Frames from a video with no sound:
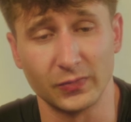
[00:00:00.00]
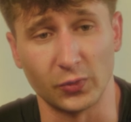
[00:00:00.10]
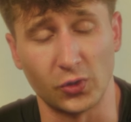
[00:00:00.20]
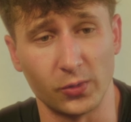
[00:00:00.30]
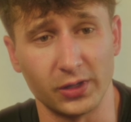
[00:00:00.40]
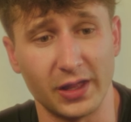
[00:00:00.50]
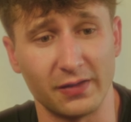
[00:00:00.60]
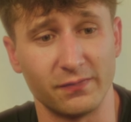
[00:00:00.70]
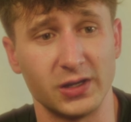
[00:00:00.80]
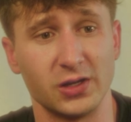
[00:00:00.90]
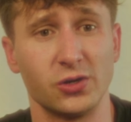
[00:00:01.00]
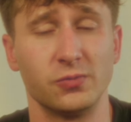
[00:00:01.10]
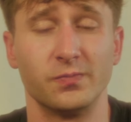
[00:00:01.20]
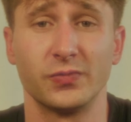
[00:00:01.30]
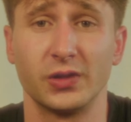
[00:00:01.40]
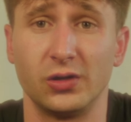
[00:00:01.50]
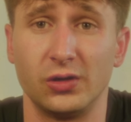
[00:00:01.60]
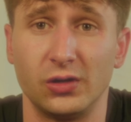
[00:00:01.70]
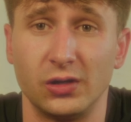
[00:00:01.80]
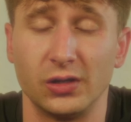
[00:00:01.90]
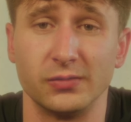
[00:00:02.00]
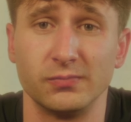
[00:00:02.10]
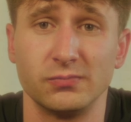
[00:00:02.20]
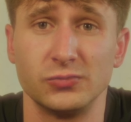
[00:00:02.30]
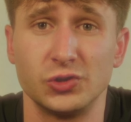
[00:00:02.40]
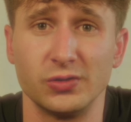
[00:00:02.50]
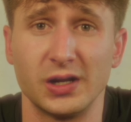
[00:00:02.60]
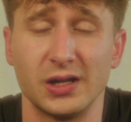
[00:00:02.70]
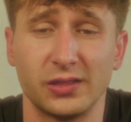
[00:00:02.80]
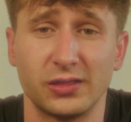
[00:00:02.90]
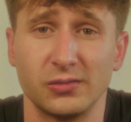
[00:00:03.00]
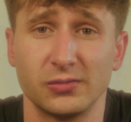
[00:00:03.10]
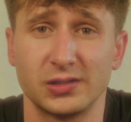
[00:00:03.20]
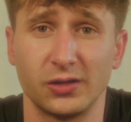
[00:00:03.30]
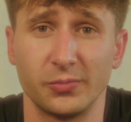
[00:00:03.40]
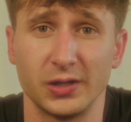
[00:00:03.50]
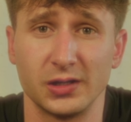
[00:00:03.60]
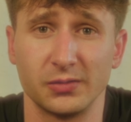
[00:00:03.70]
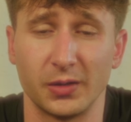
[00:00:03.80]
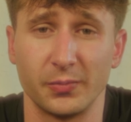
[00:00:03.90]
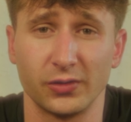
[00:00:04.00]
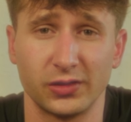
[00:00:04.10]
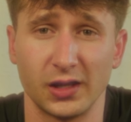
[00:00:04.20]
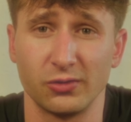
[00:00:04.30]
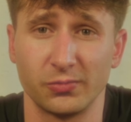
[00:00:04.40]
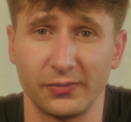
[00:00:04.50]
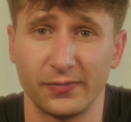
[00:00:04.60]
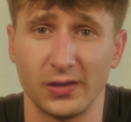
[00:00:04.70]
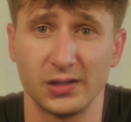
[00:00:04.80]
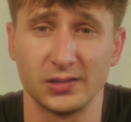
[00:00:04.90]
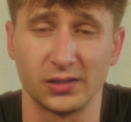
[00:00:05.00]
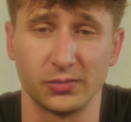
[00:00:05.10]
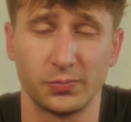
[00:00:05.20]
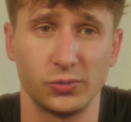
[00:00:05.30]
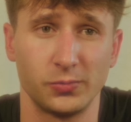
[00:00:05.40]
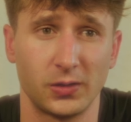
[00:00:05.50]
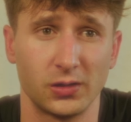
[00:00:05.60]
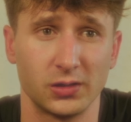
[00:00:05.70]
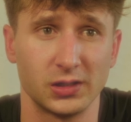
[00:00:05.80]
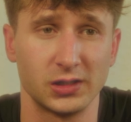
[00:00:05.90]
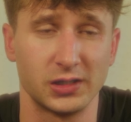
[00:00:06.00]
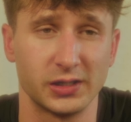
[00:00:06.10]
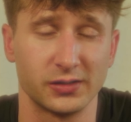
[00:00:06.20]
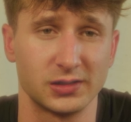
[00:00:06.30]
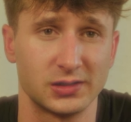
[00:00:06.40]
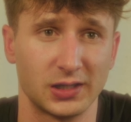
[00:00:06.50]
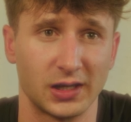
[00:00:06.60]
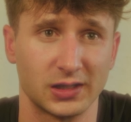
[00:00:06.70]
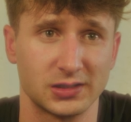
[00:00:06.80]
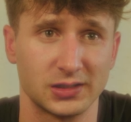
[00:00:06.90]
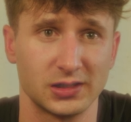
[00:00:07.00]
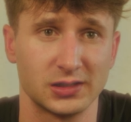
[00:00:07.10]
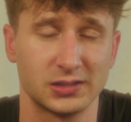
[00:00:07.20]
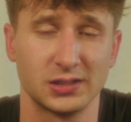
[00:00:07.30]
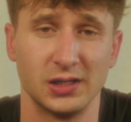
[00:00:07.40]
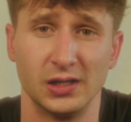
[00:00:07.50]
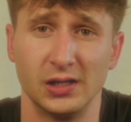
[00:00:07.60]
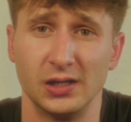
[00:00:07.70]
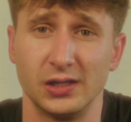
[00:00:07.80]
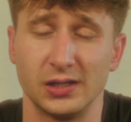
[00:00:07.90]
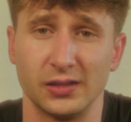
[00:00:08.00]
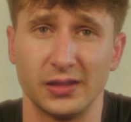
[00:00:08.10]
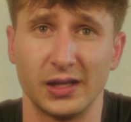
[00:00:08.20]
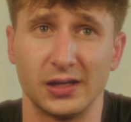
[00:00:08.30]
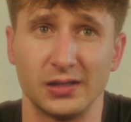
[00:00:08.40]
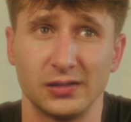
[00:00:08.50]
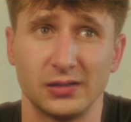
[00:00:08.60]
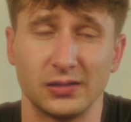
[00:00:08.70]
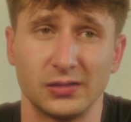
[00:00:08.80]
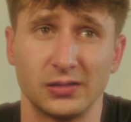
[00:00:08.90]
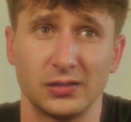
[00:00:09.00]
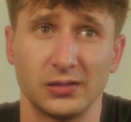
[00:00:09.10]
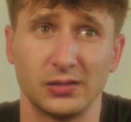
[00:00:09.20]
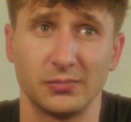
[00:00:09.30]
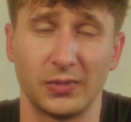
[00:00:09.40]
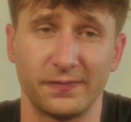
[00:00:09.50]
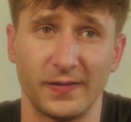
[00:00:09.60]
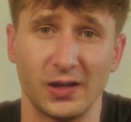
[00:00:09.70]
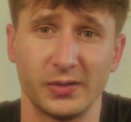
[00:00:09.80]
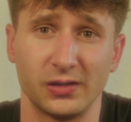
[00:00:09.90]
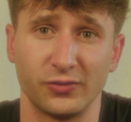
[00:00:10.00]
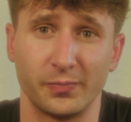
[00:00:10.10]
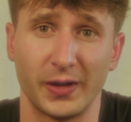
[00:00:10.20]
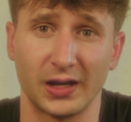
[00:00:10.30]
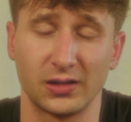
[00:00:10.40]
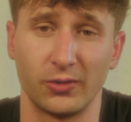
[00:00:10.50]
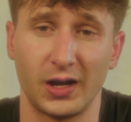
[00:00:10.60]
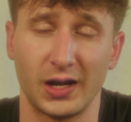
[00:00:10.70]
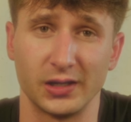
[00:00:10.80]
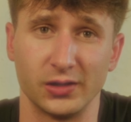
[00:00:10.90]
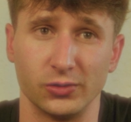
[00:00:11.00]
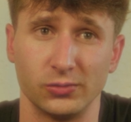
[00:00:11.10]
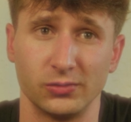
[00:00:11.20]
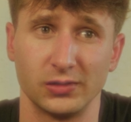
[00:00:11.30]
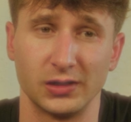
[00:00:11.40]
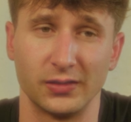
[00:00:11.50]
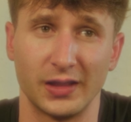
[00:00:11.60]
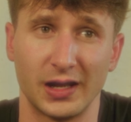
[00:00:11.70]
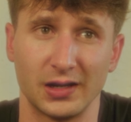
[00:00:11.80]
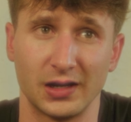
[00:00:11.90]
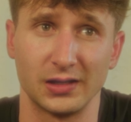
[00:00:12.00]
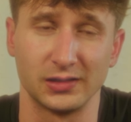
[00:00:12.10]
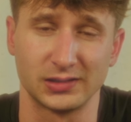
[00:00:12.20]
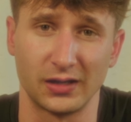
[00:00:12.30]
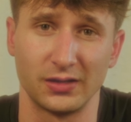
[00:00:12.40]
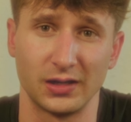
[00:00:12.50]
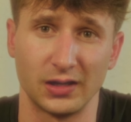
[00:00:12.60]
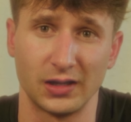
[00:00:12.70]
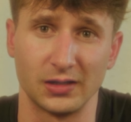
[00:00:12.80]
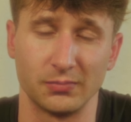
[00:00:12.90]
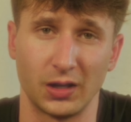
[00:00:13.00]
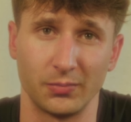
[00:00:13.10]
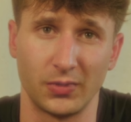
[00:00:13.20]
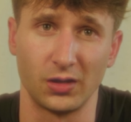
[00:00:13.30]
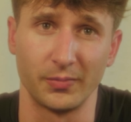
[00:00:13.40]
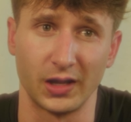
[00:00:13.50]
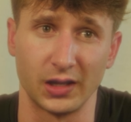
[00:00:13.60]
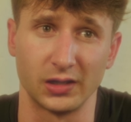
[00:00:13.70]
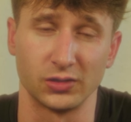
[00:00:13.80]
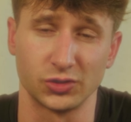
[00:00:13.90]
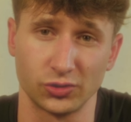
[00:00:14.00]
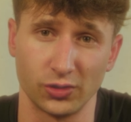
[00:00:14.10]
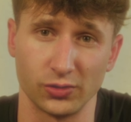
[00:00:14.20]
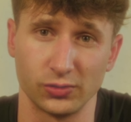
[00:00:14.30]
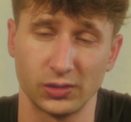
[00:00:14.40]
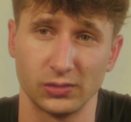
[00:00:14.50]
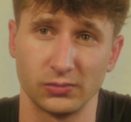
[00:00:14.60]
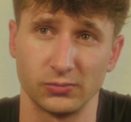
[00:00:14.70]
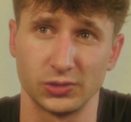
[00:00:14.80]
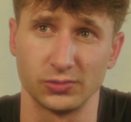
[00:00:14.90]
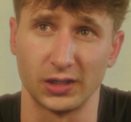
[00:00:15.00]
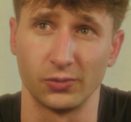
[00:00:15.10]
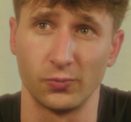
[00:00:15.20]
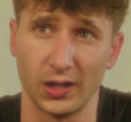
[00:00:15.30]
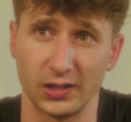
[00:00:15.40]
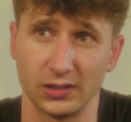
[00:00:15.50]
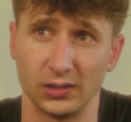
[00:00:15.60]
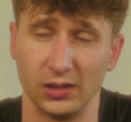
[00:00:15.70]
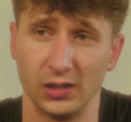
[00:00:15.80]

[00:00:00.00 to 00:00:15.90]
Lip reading: recorded that video on June 8th, celebrating my birthday with my friends at the pool party here in Texas. And then my family lives back in Ohio. And that night, Saturday night, my mom had a stroke when she was at a wedding.